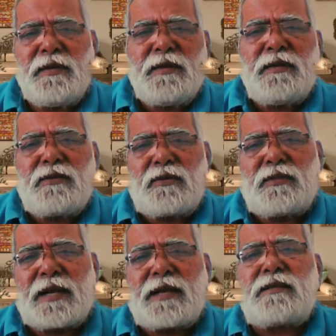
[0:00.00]
So
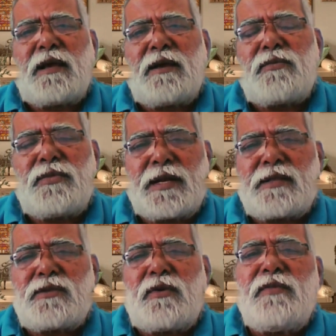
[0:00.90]
that is
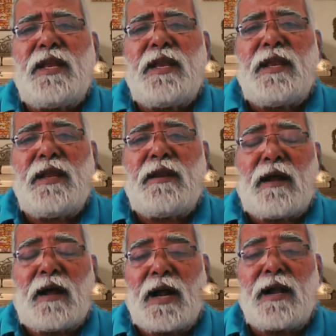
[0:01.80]
why we need.
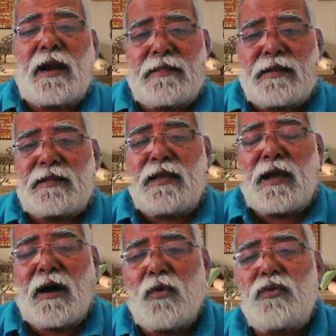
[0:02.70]
And another thing,
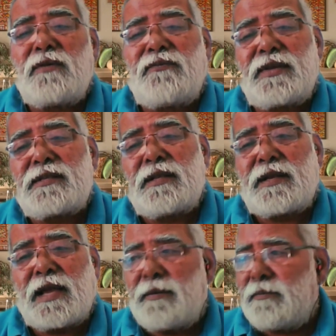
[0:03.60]
how to fix the
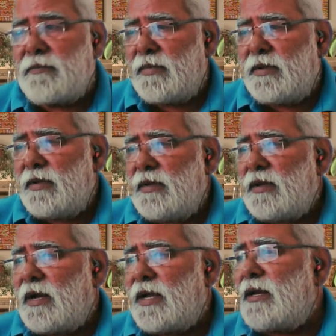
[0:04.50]
time.
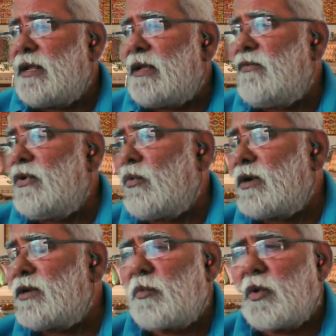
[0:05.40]
I can give you one
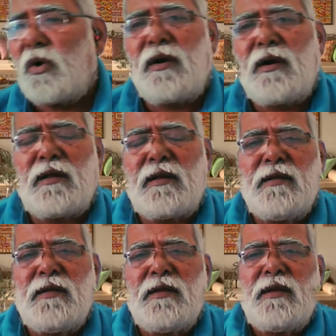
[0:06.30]
small
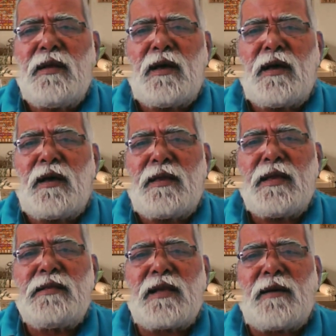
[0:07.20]

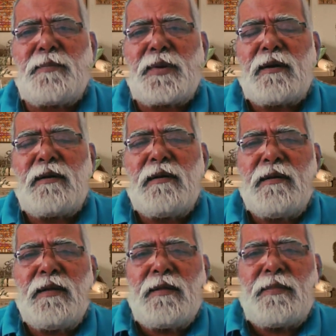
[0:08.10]
example
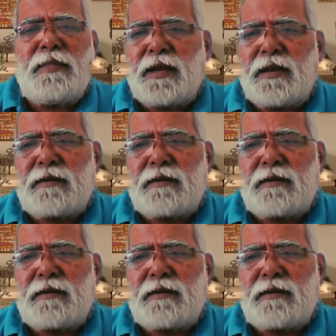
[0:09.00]
that